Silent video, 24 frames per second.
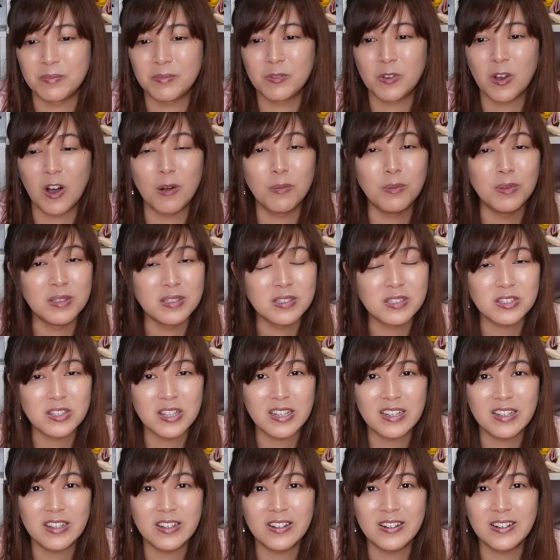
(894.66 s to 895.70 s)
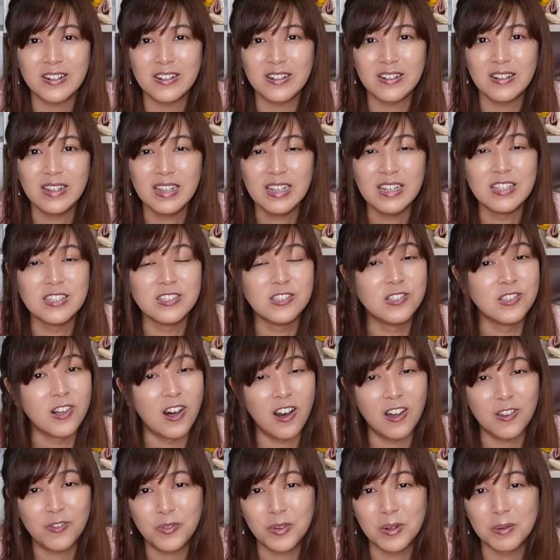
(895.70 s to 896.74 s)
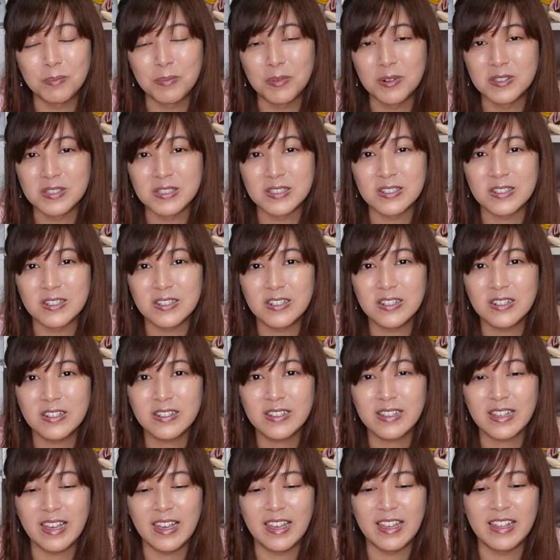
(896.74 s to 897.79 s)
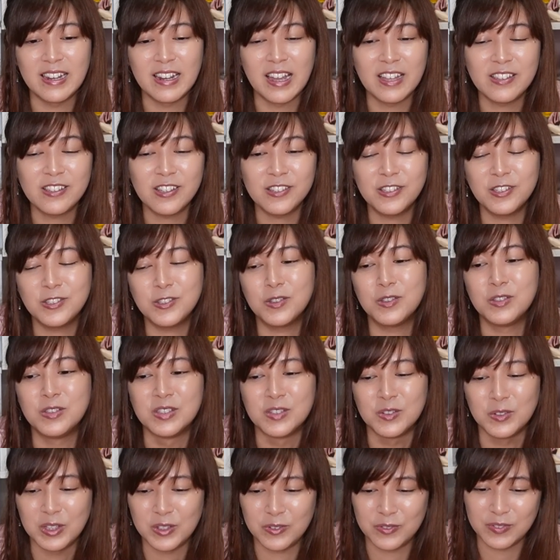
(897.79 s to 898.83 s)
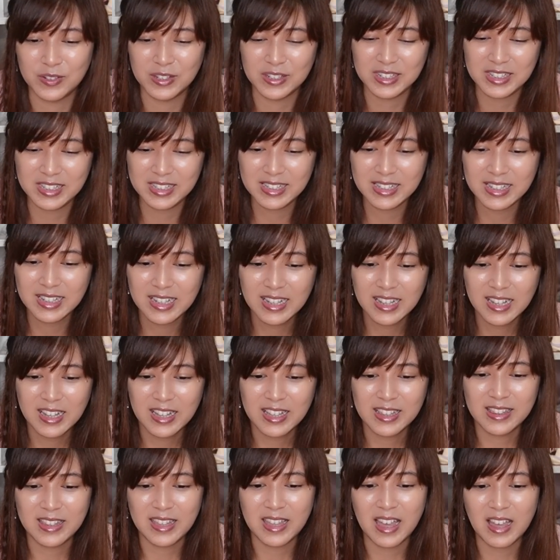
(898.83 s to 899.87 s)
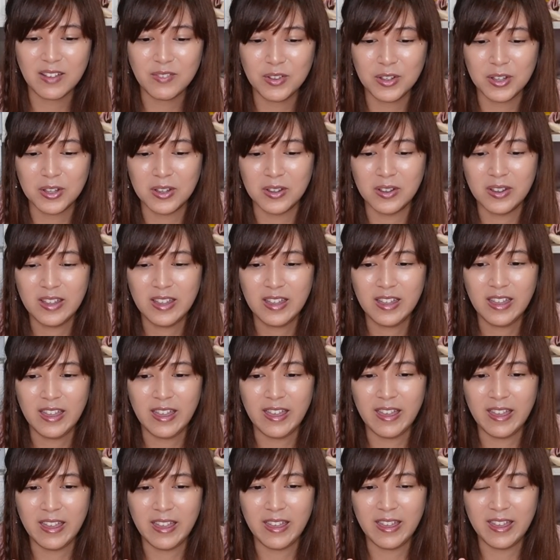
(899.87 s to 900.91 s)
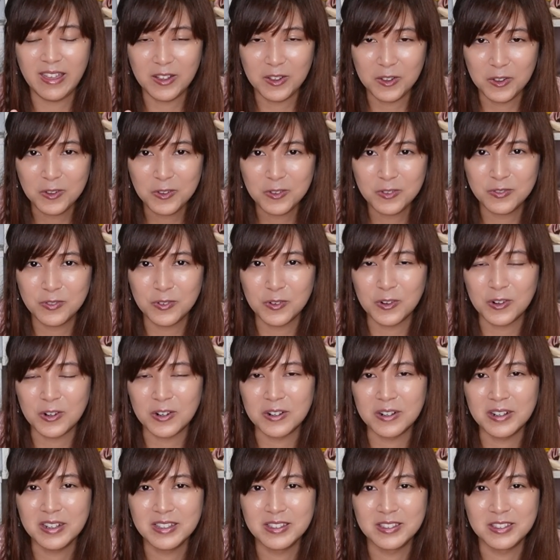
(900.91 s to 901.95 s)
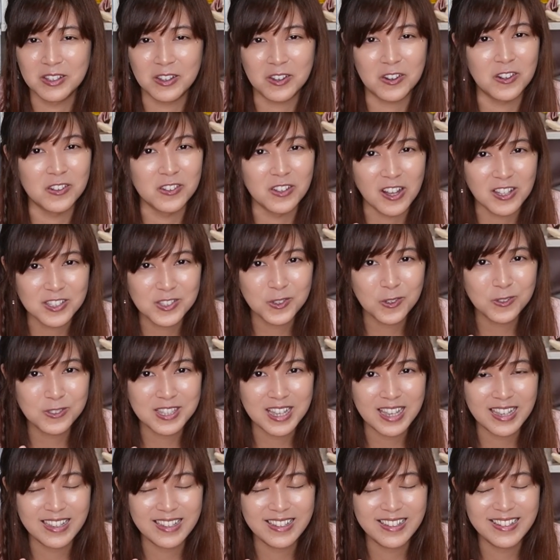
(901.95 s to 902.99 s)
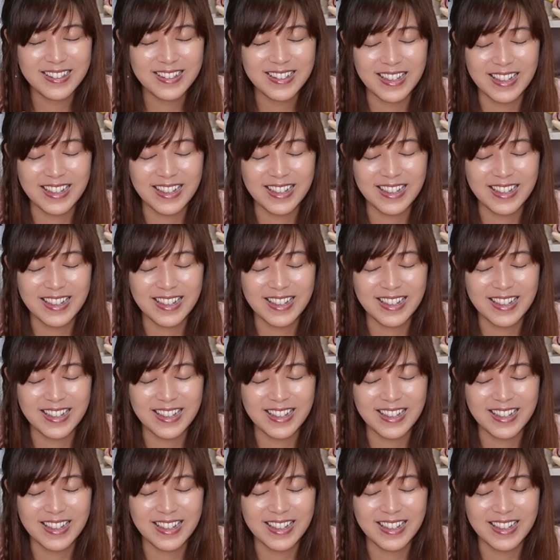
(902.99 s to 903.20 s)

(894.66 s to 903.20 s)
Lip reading: Goblin Slayer, Zod from Berserk, and I thought this one was really funny. They have a L for the Colossal Titan,